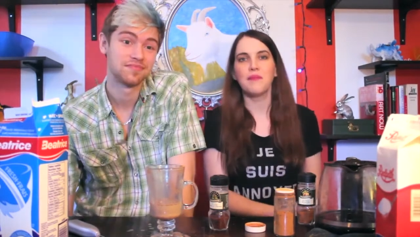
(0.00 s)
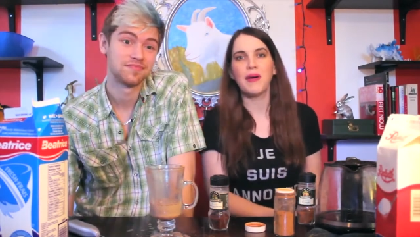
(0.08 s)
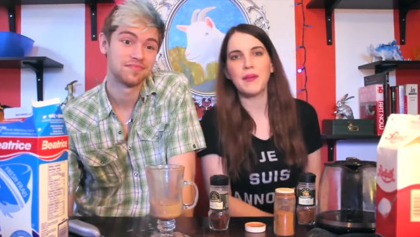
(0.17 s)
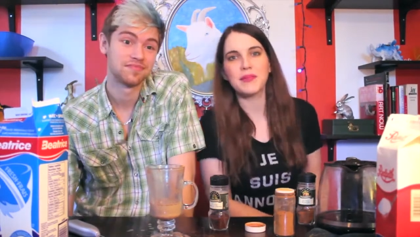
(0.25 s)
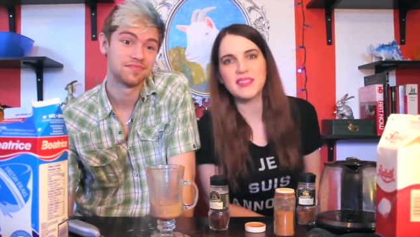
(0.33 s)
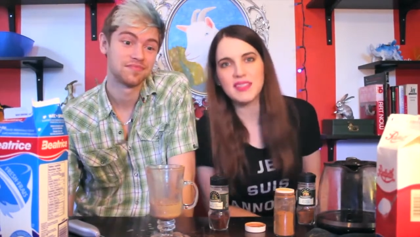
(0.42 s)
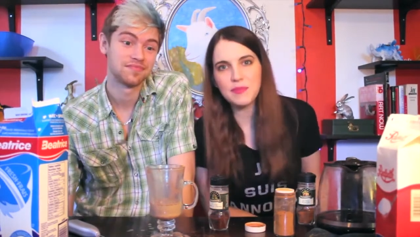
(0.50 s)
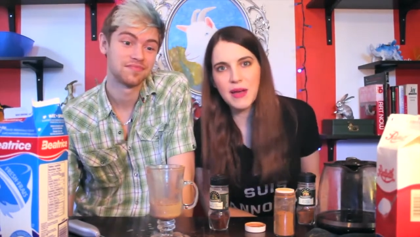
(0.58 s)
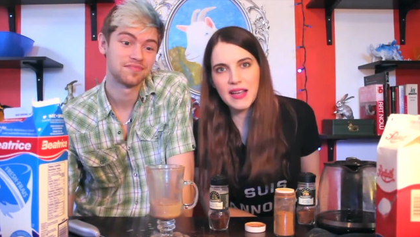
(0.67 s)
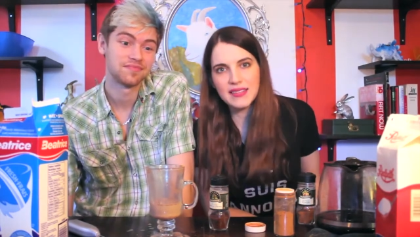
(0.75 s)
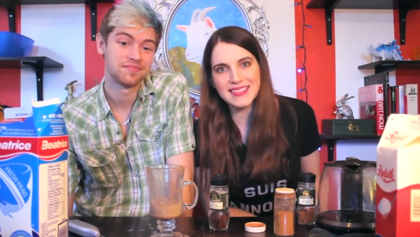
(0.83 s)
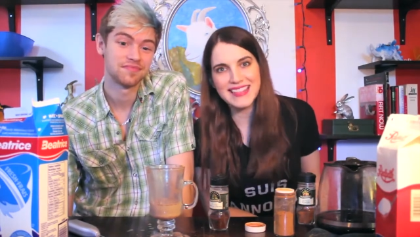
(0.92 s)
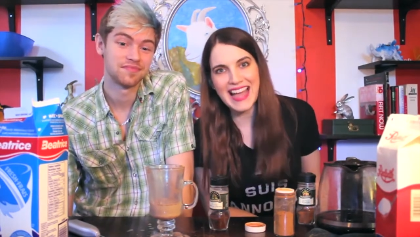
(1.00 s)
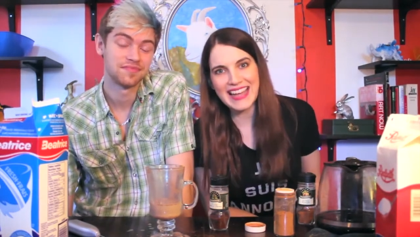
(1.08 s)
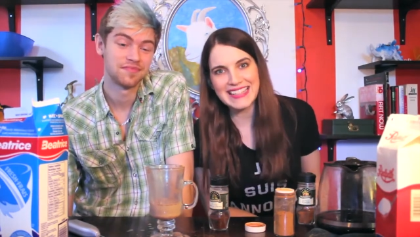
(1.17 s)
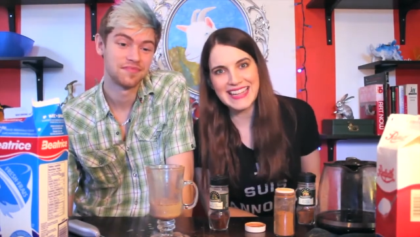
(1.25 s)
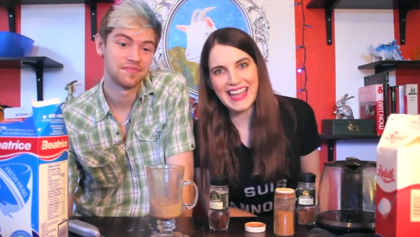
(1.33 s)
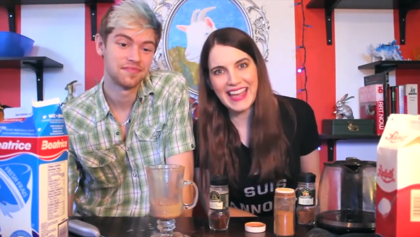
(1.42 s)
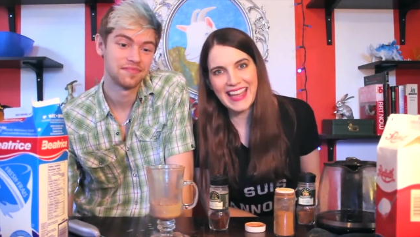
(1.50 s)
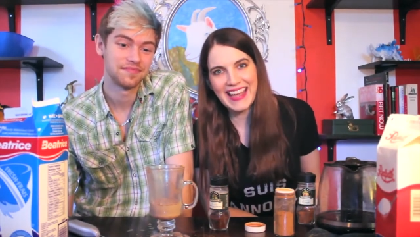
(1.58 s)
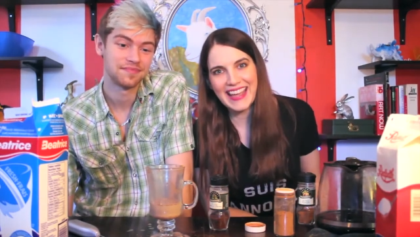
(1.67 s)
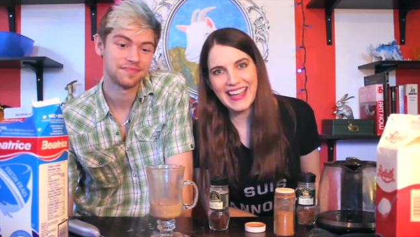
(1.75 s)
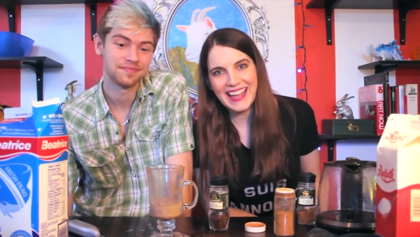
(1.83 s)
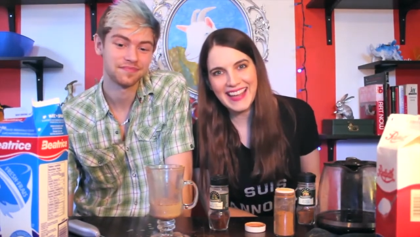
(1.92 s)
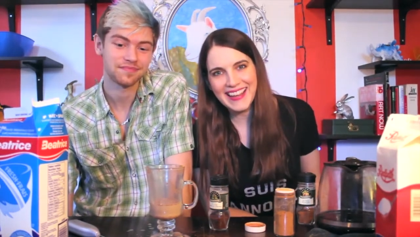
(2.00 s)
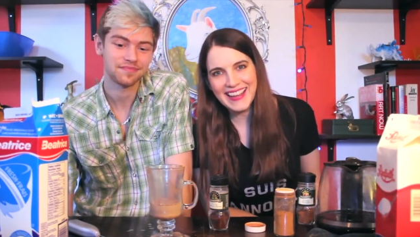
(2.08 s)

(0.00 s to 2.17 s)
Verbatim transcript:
Speaker 1: Pumpkin spice latte.